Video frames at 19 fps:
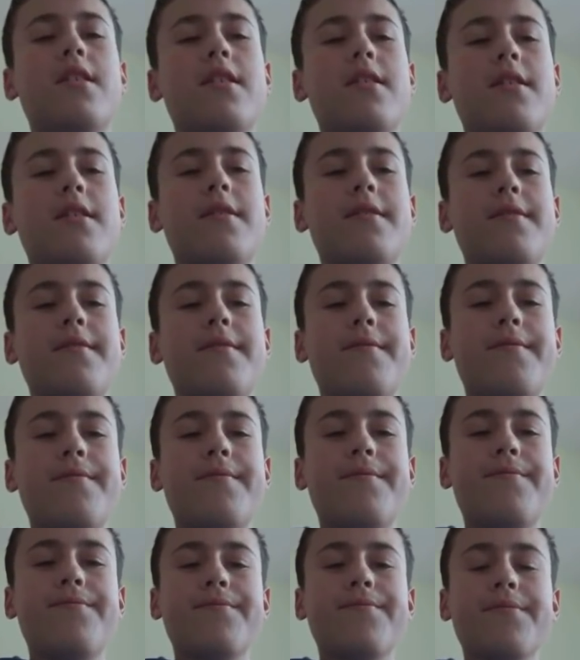
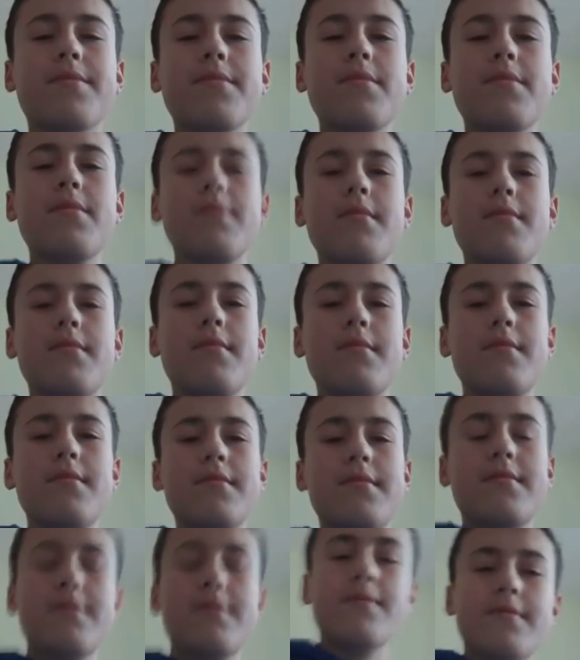
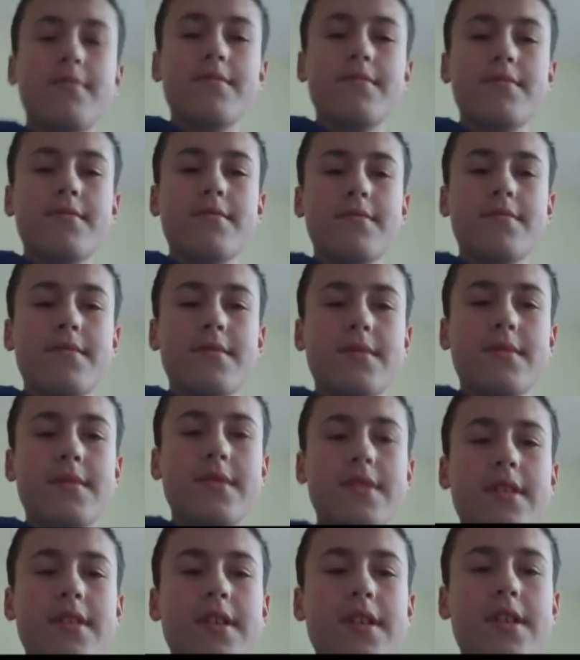
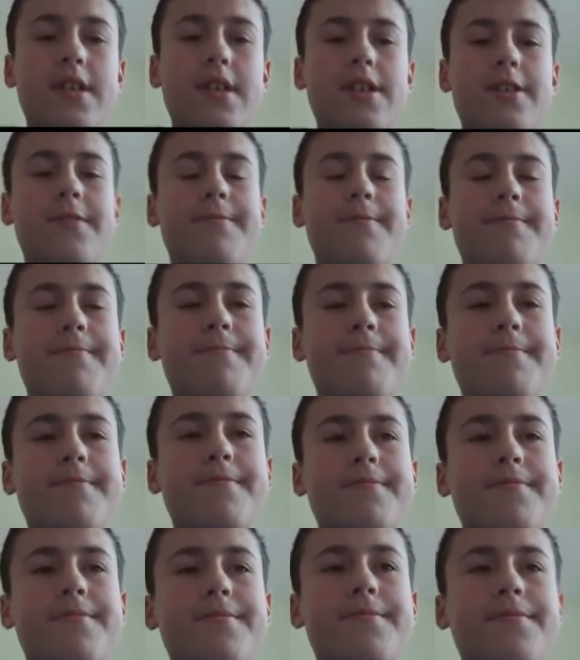
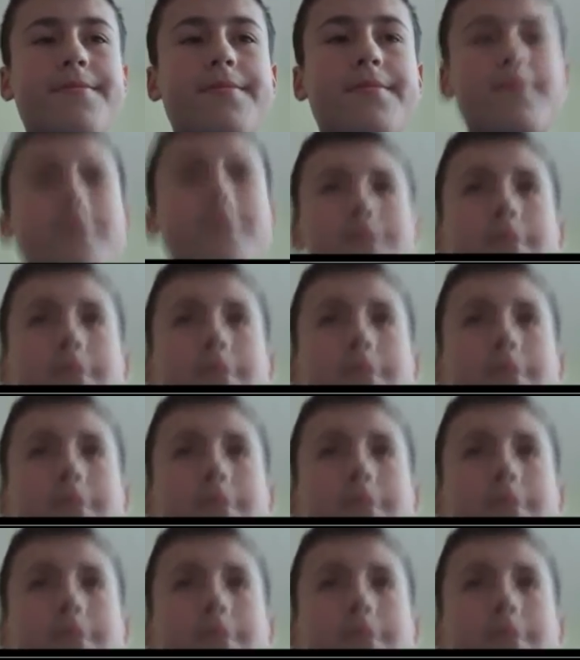[no speech]